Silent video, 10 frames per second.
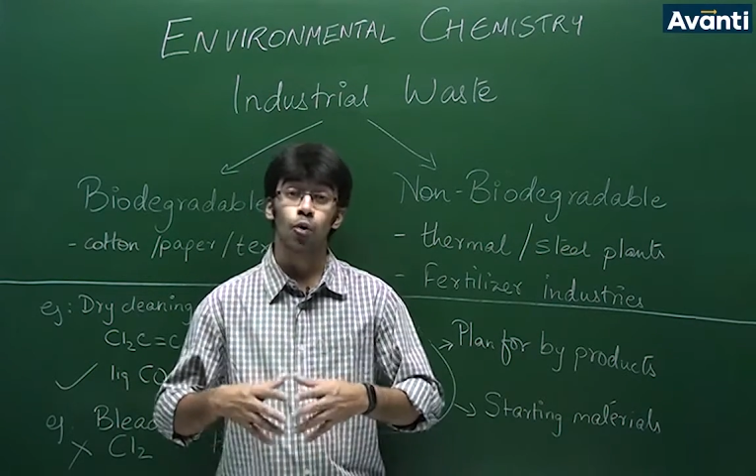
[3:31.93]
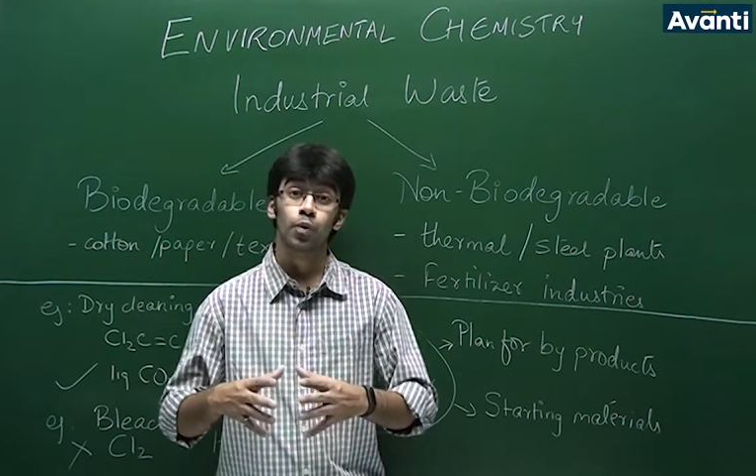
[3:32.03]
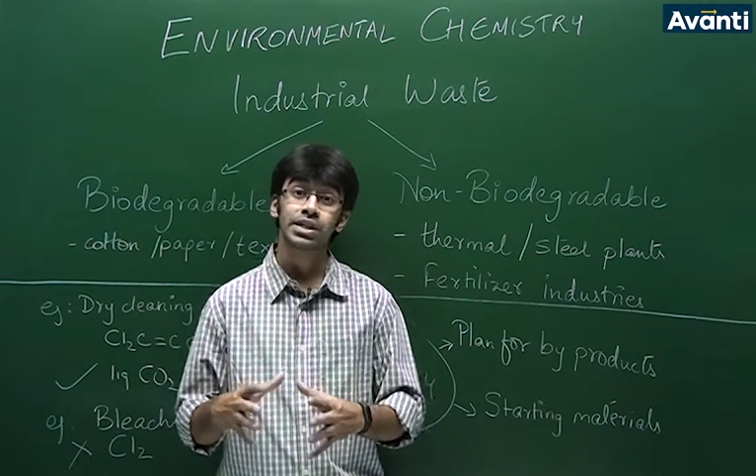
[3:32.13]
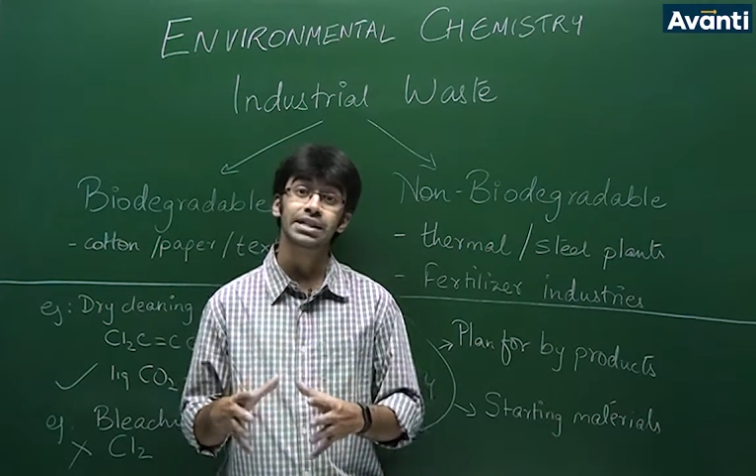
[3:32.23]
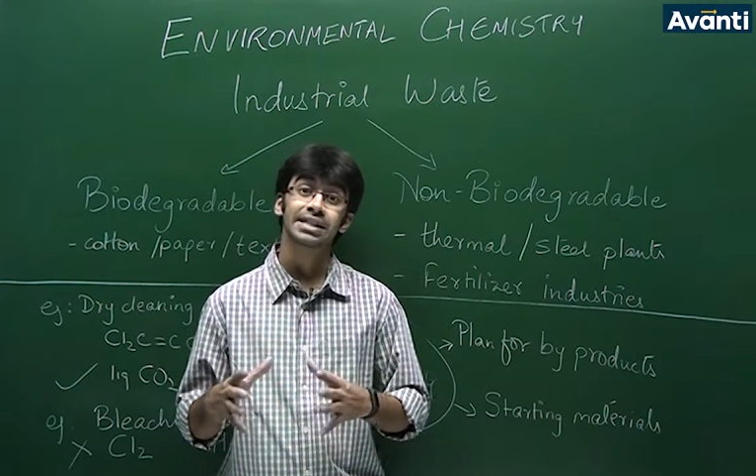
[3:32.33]

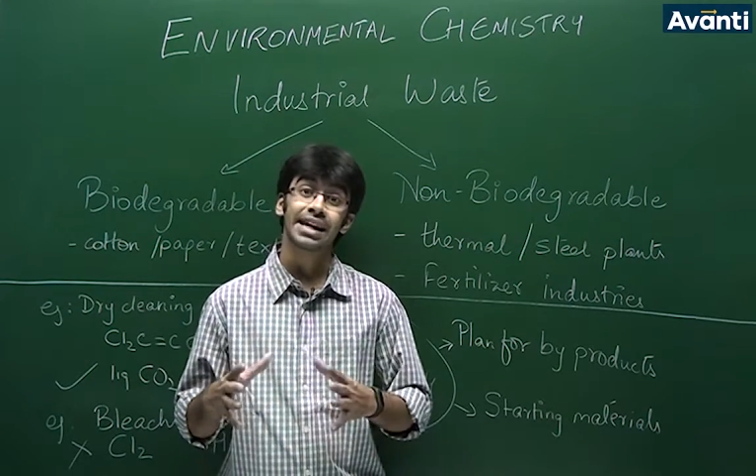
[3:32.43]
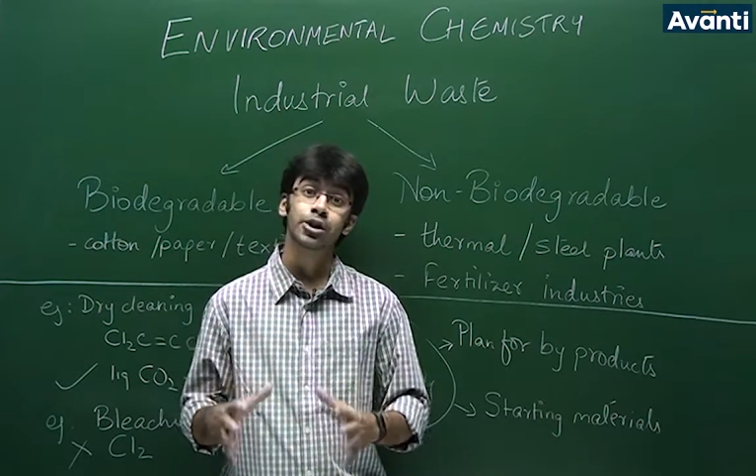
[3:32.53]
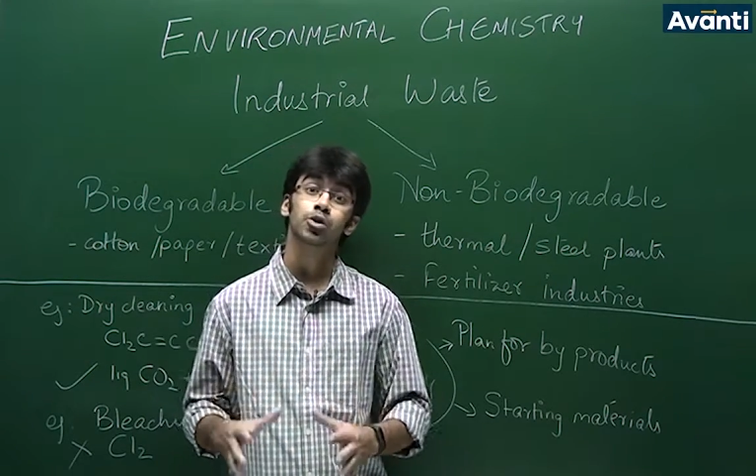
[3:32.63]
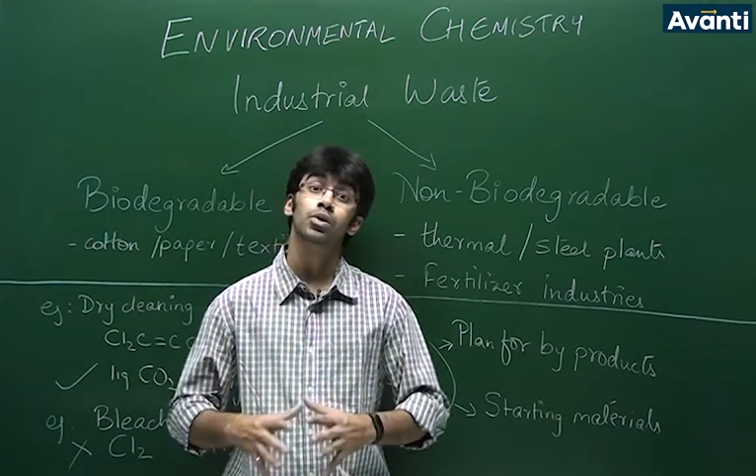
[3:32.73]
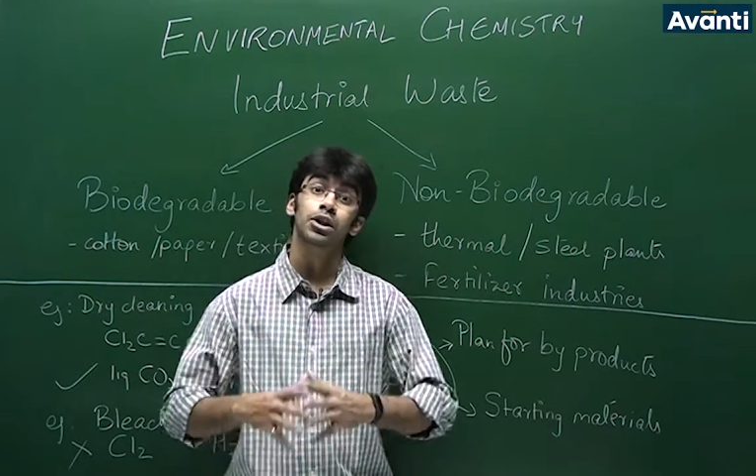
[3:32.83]
which has
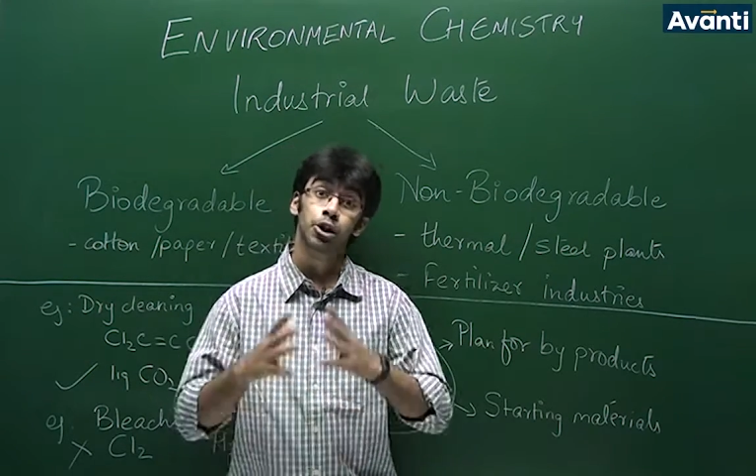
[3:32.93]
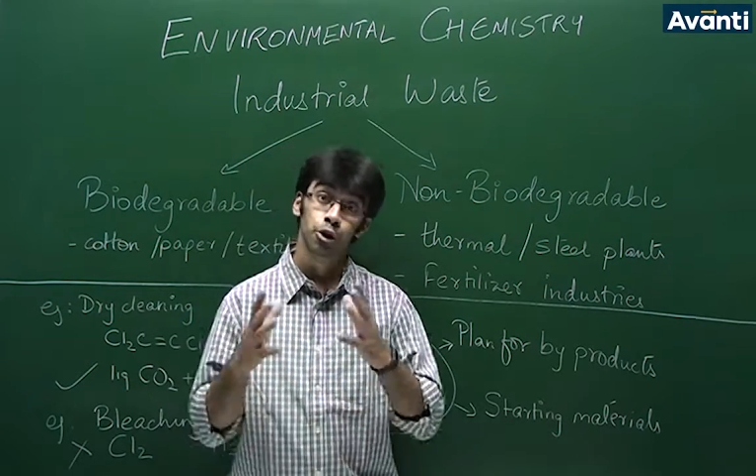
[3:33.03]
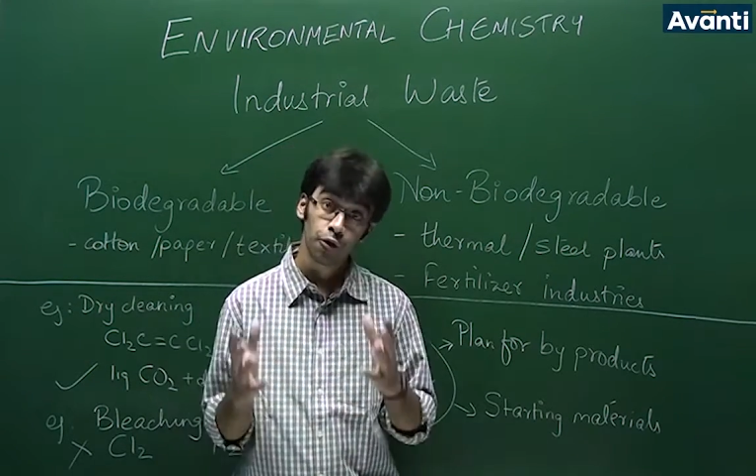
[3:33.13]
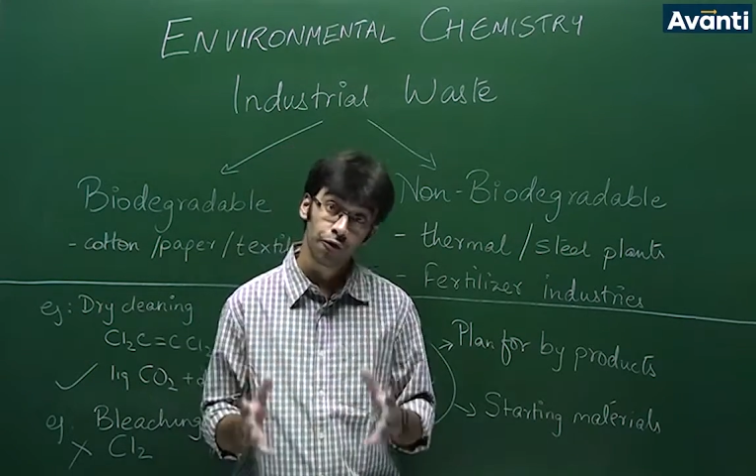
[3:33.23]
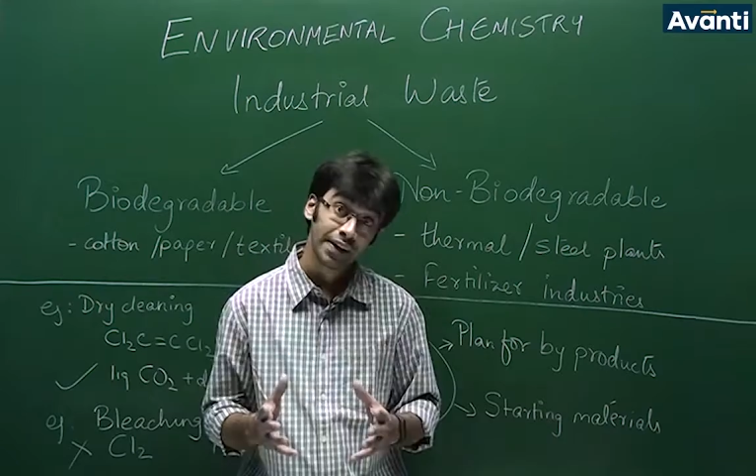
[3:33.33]
led to a
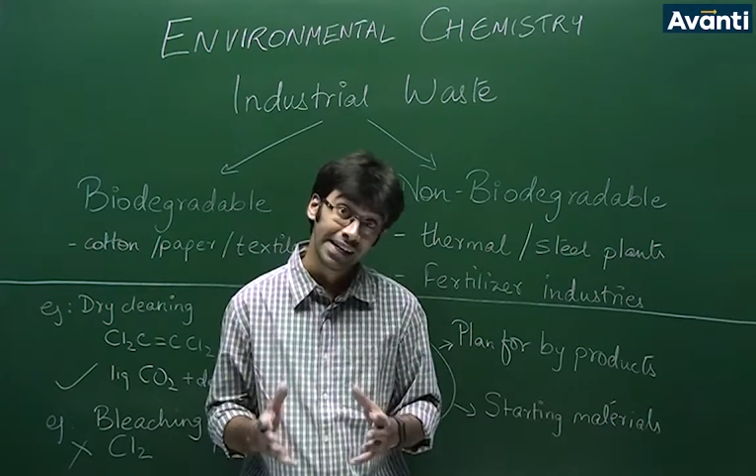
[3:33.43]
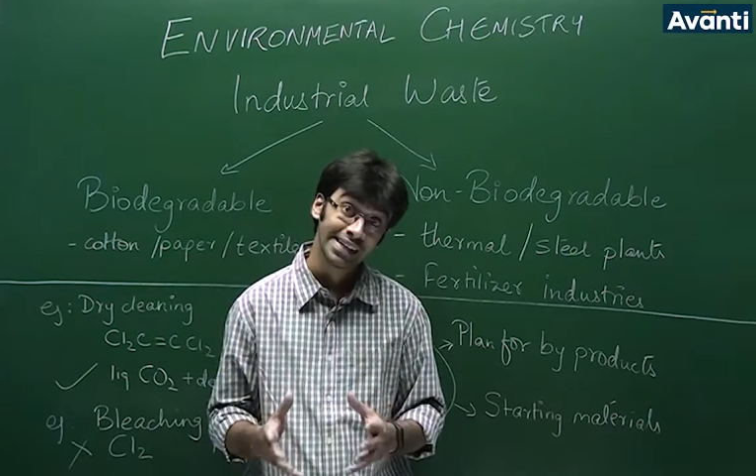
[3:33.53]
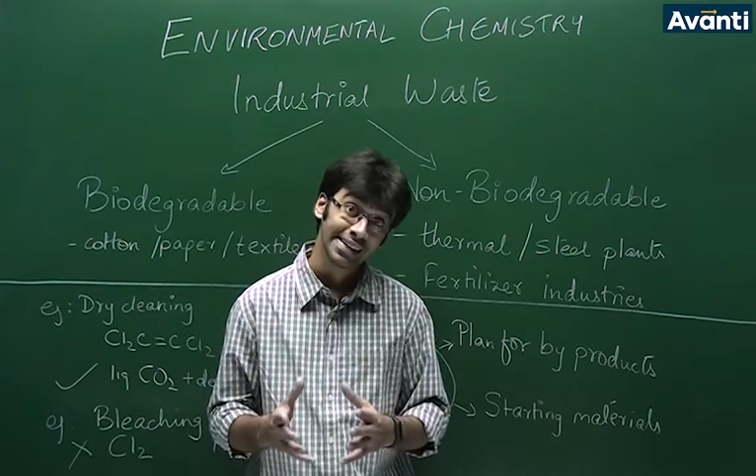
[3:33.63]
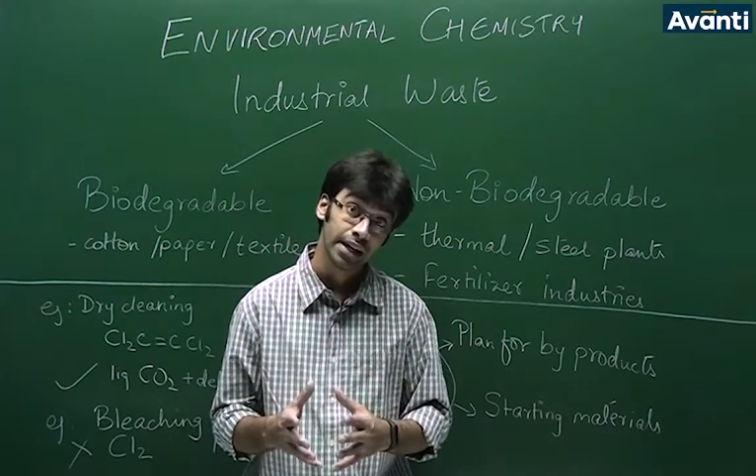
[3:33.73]
new field in